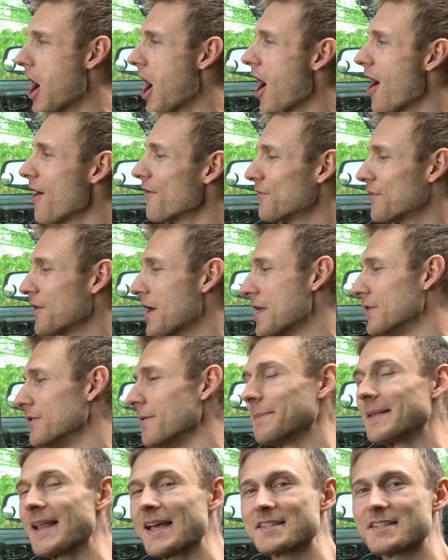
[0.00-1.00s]
of the
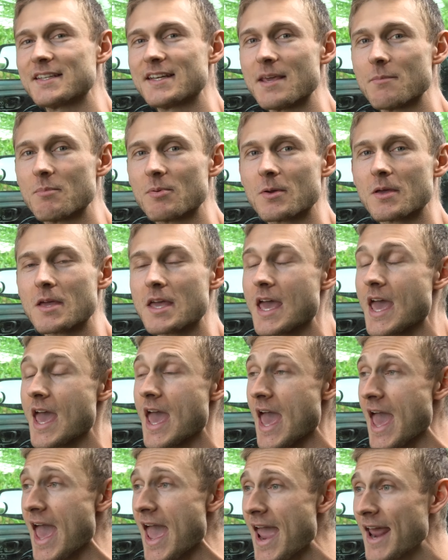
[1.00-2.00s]
plasti-dip.
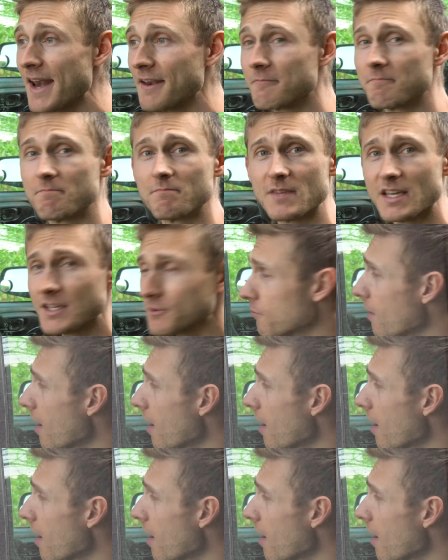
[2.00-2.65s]
And it